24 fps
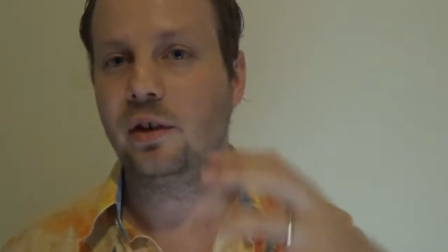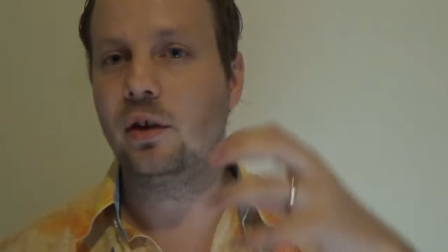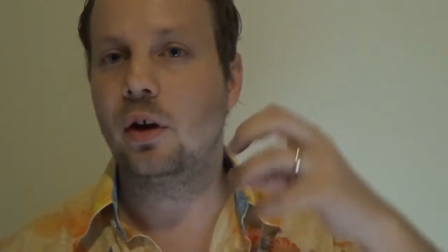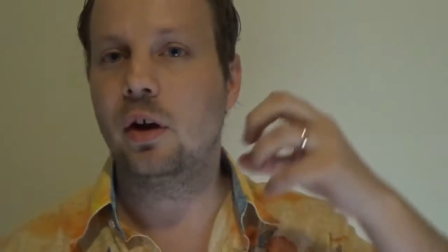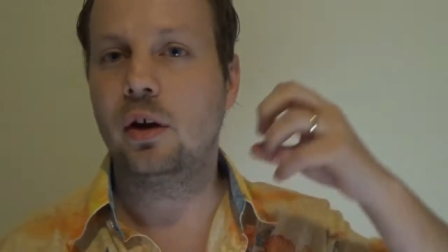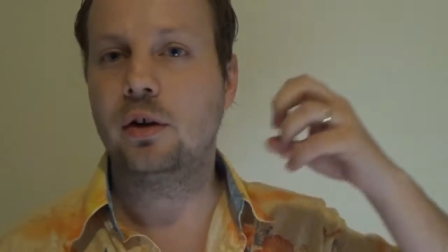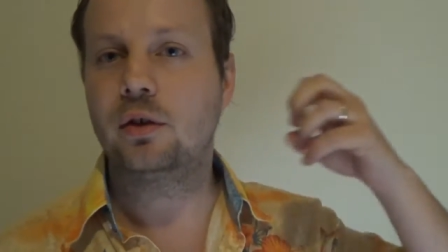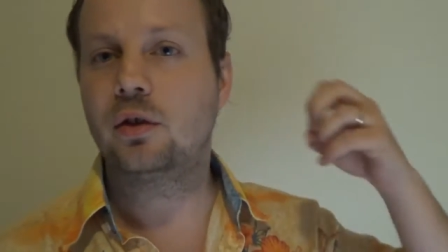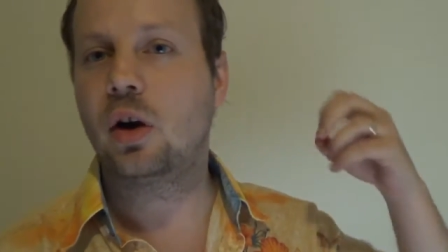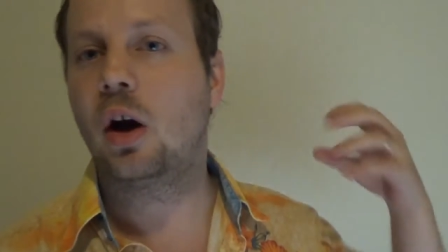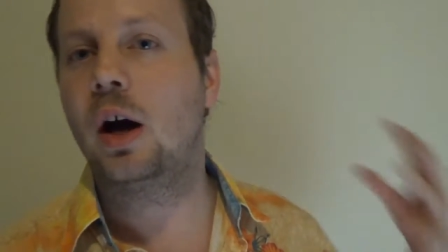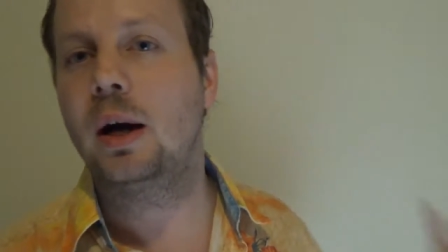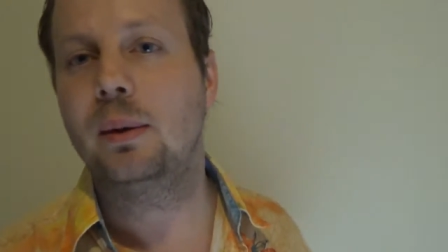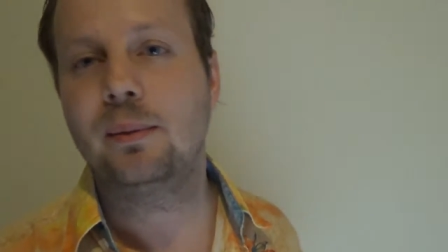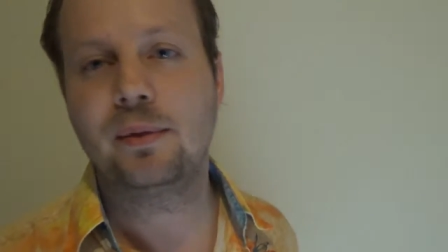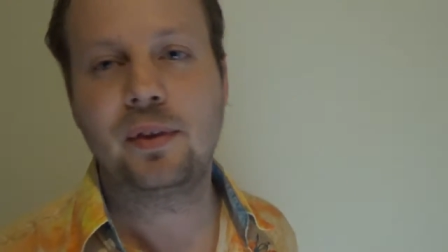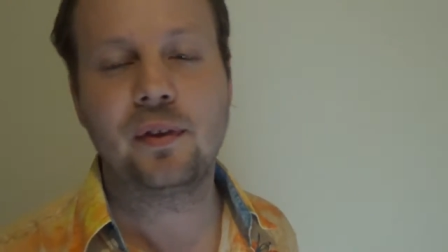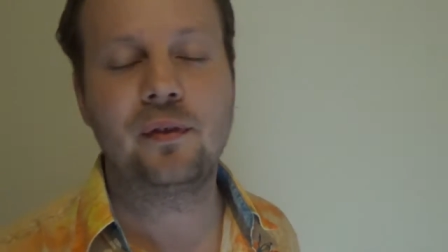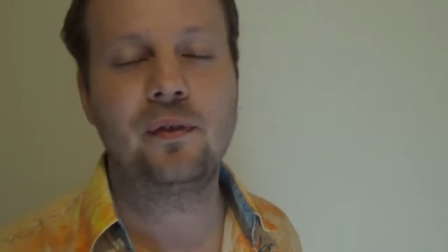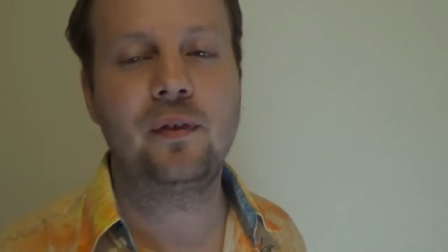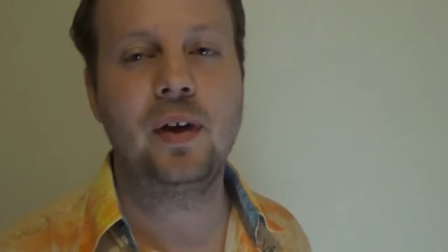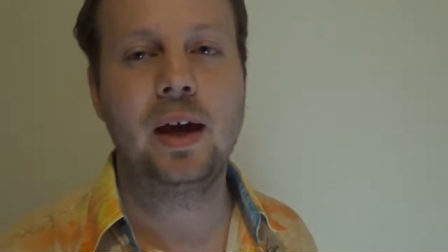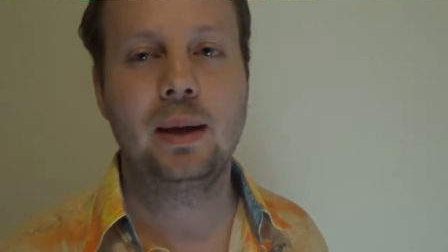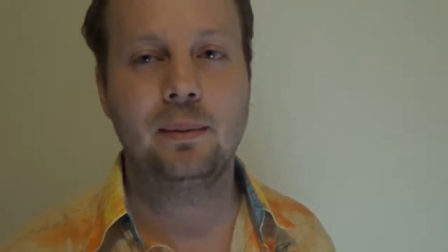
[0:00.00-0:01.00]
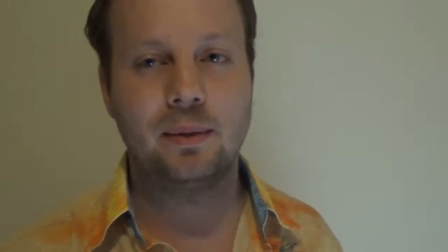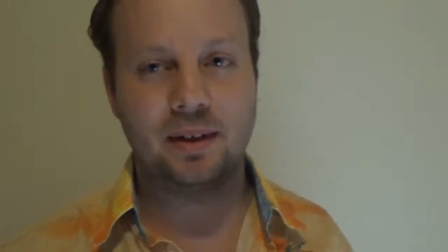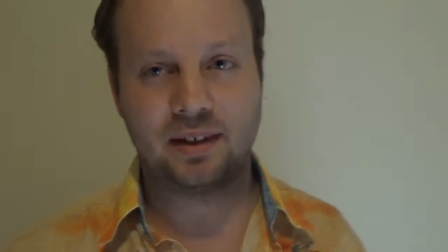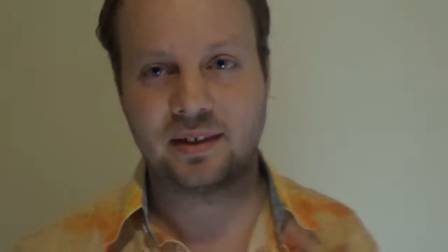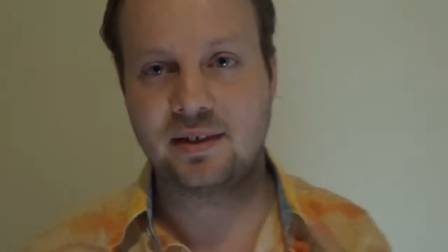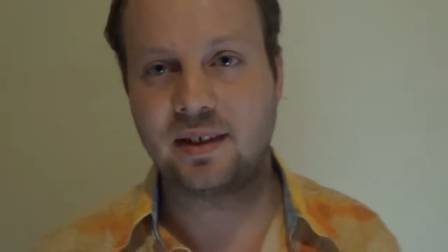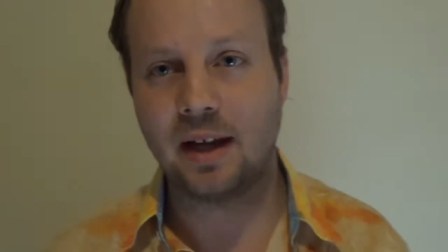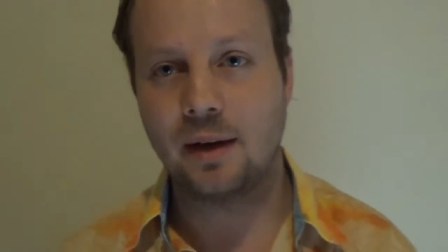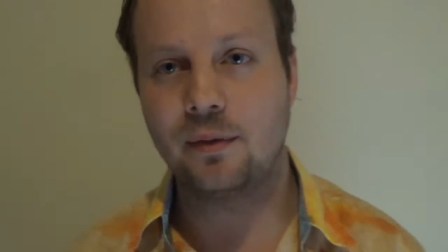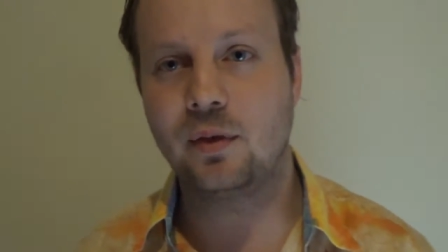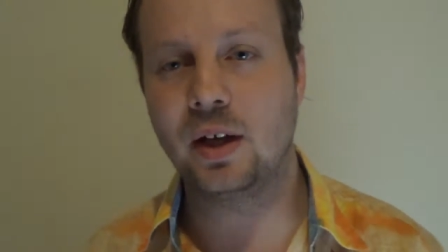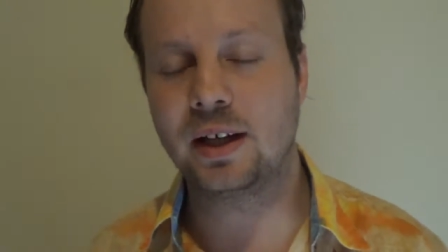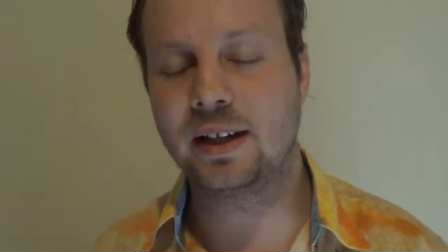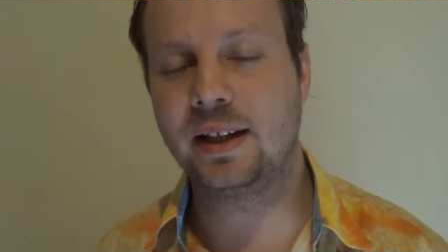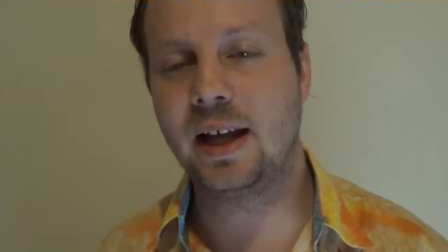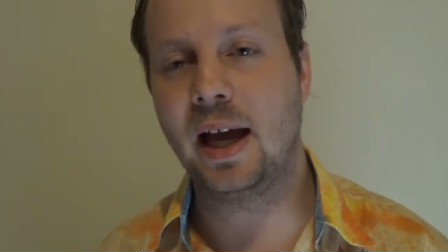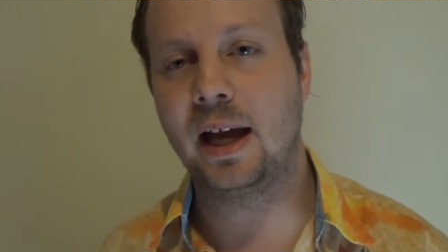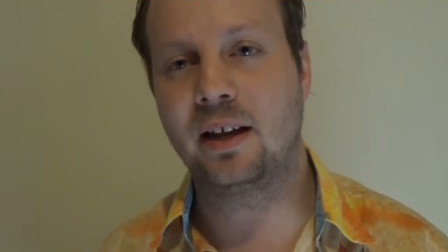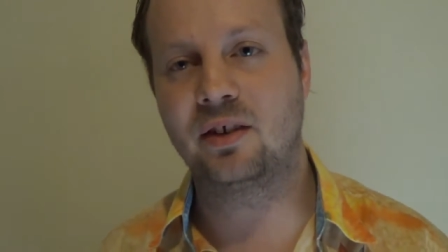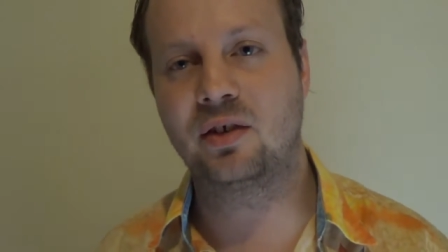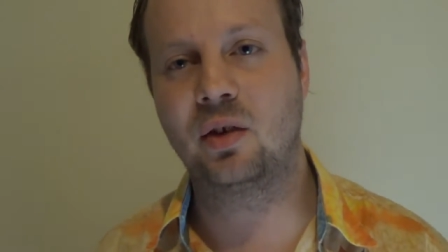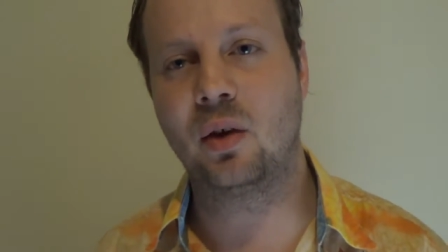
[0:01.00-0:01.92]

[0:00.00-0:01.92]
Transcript: you know, time with the family, stuff like that.